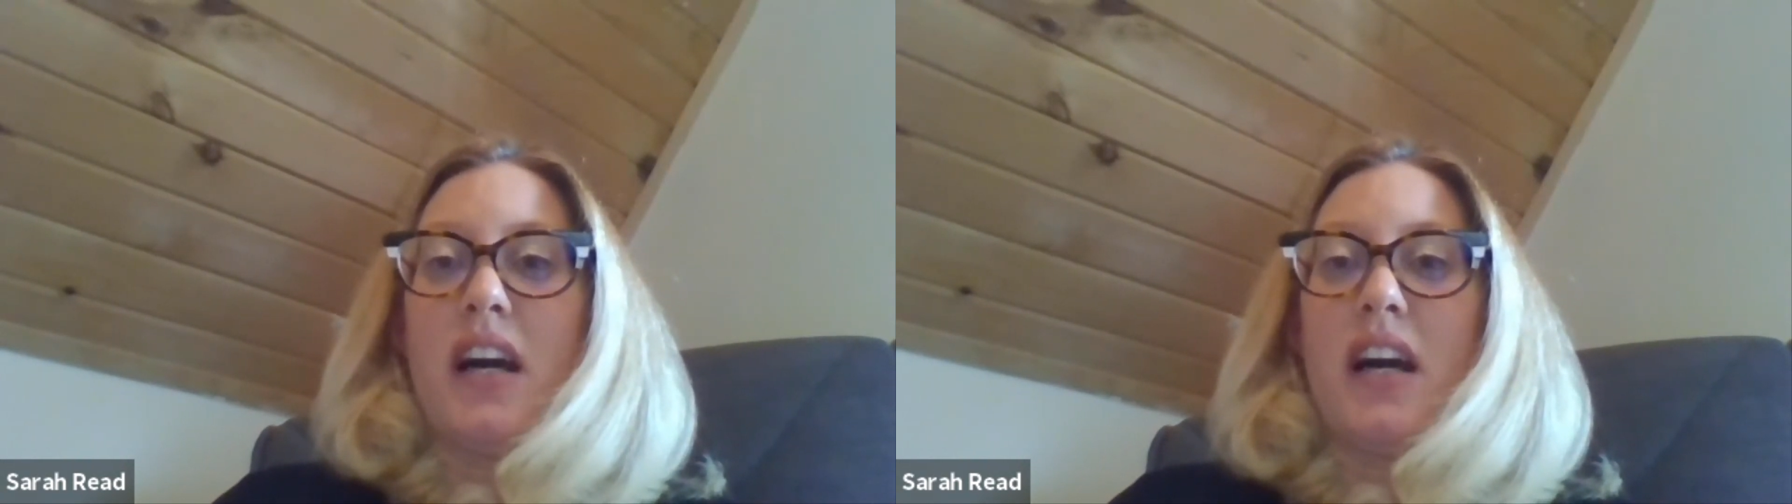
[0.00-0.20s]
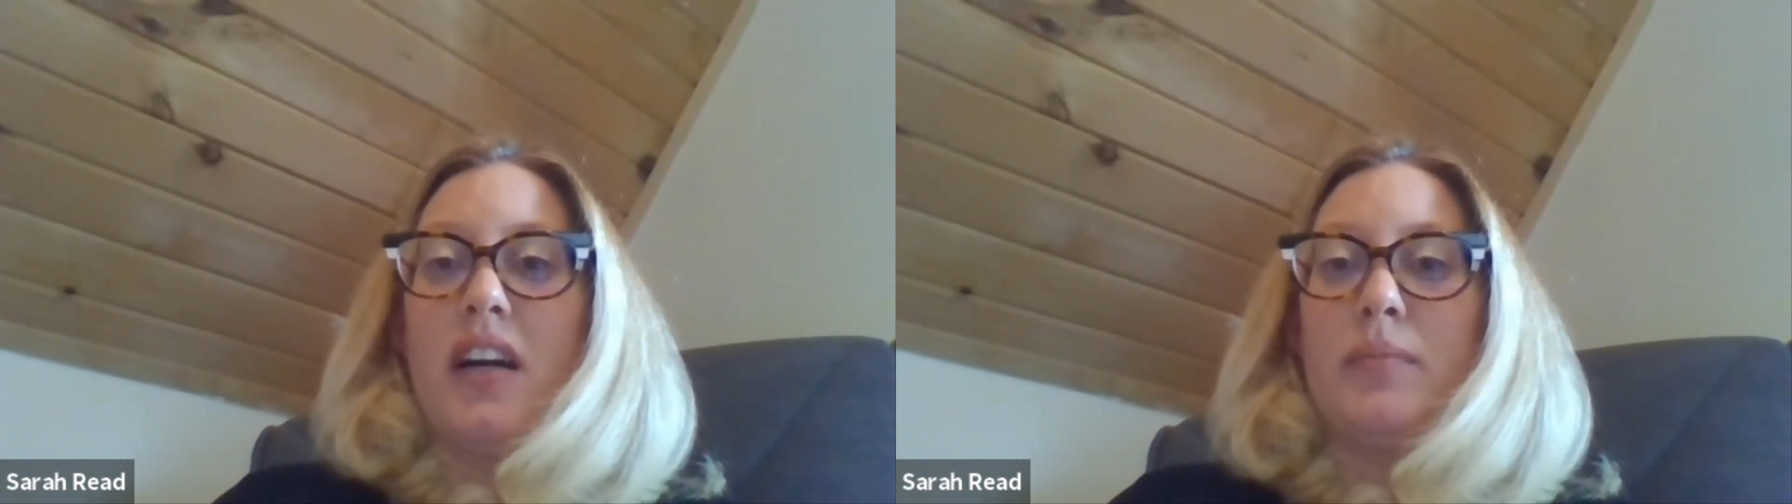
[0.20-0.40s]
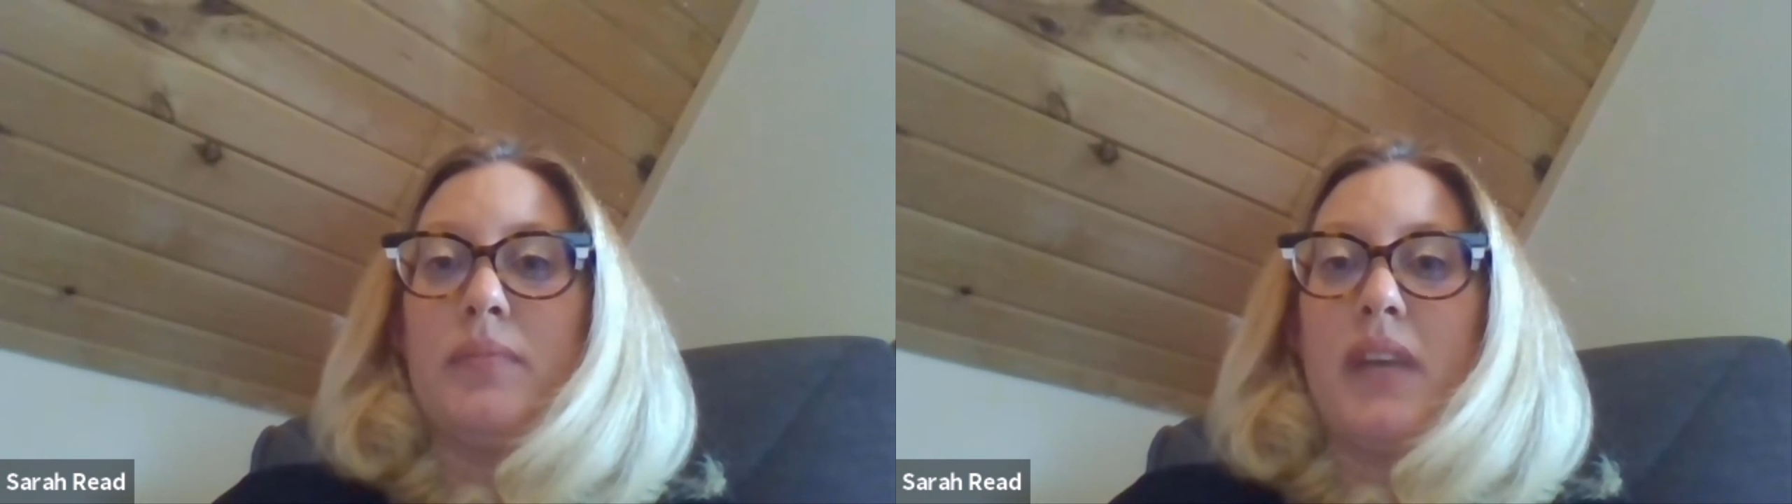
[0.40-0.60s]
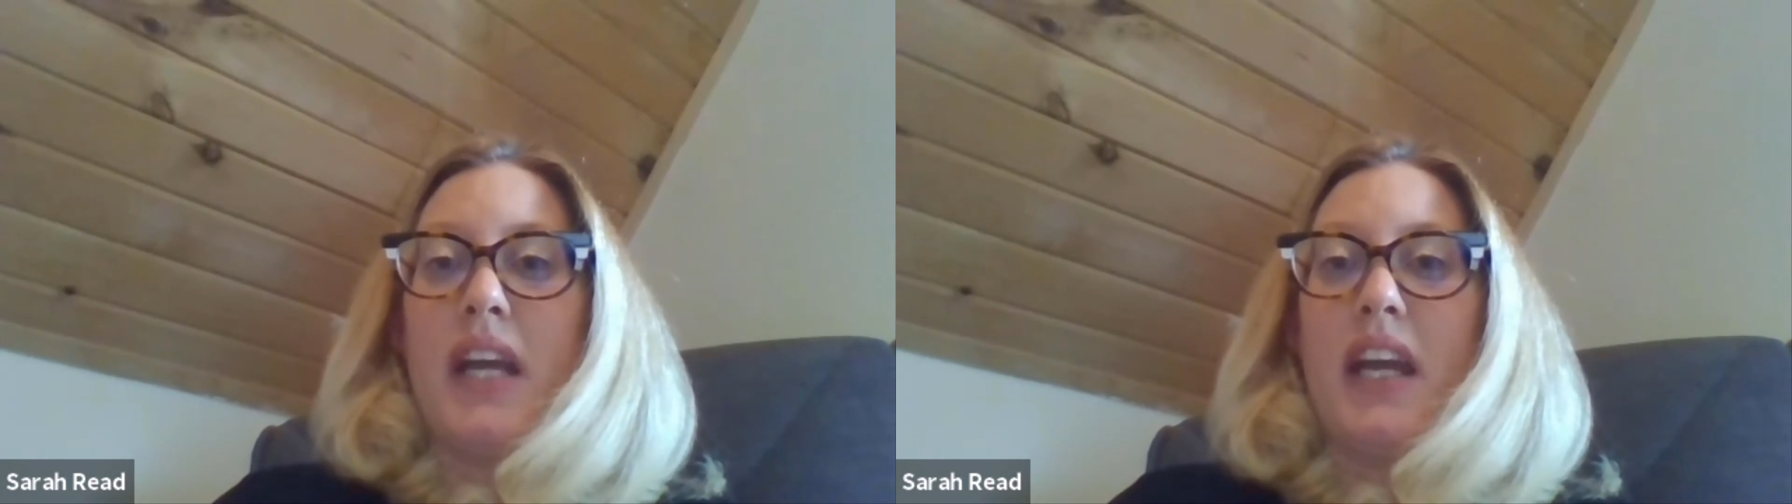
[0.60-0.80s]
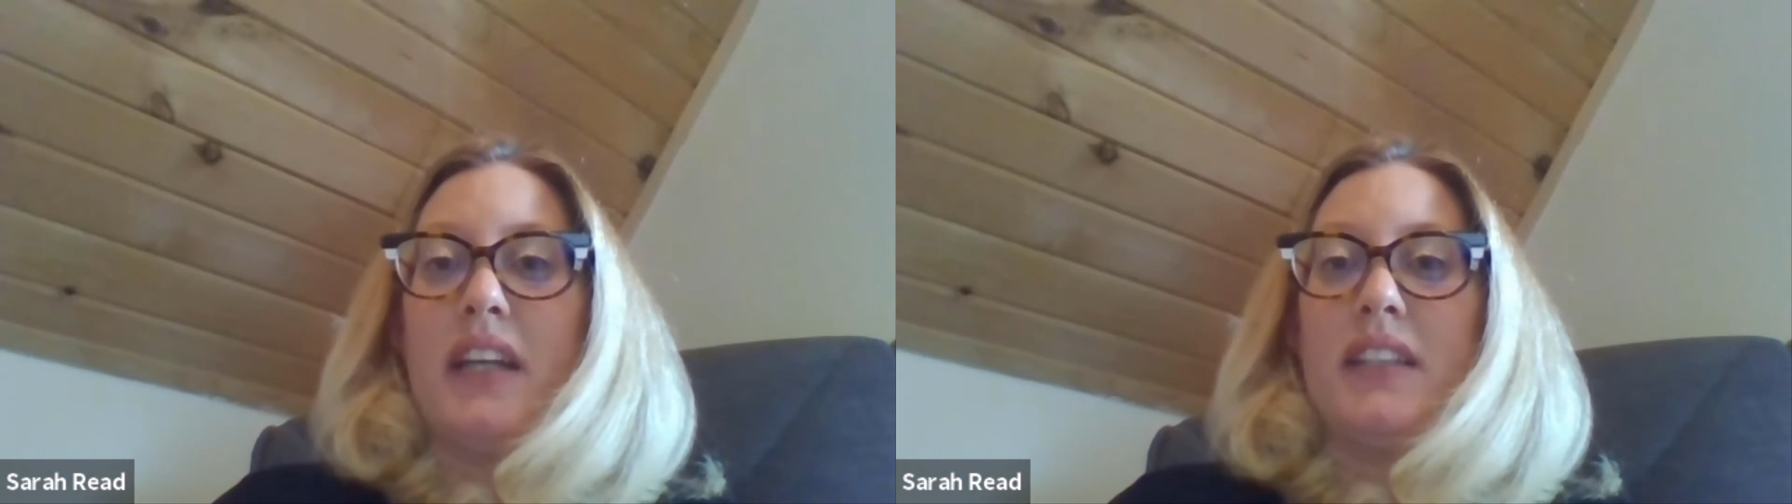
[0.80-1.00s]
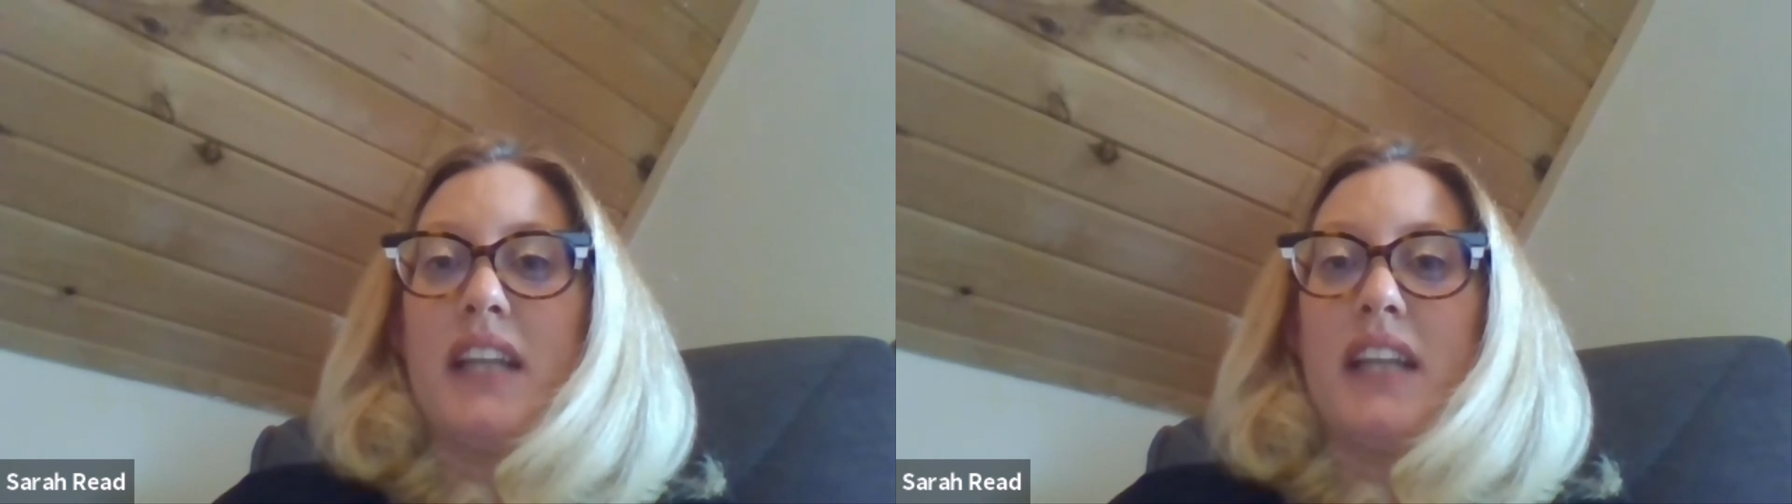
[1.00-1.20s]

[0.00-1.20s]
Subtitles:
And